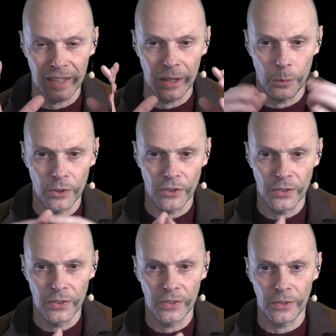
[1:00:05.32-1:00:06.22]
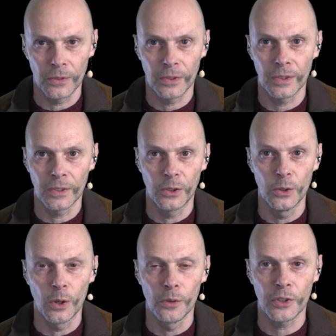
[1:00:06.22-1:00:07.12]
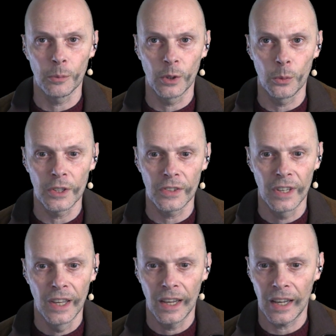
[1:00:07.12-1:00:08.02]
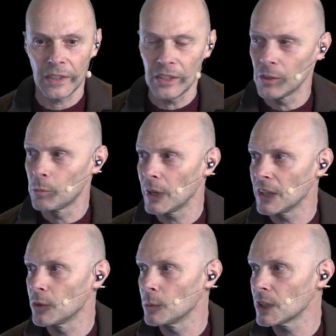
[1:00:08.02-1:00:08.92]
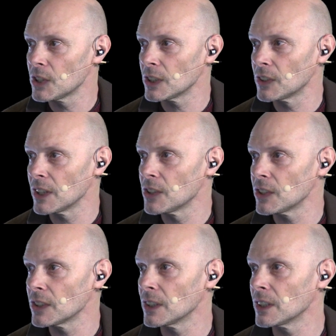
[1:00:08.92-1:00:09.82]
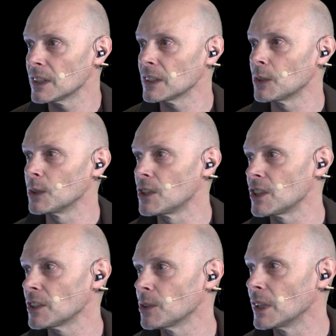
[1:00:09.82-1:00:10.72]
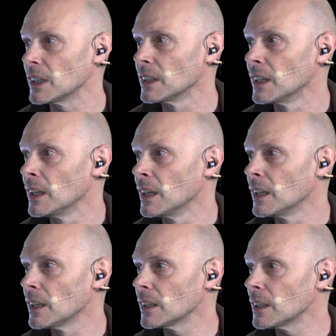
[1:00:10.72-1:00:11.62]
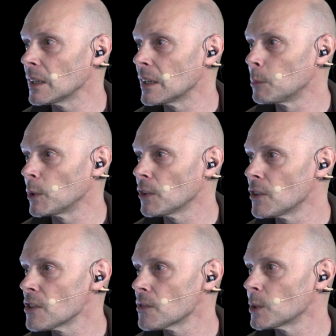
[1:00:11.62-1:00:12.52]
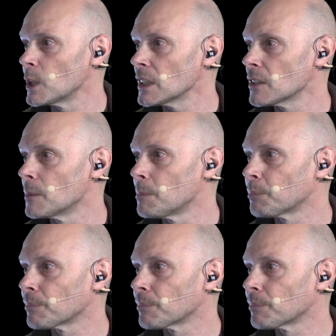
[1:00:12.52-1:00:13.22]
wasn't too comfortable with, I didn't pay too much attention to the chat today. Apologies for that.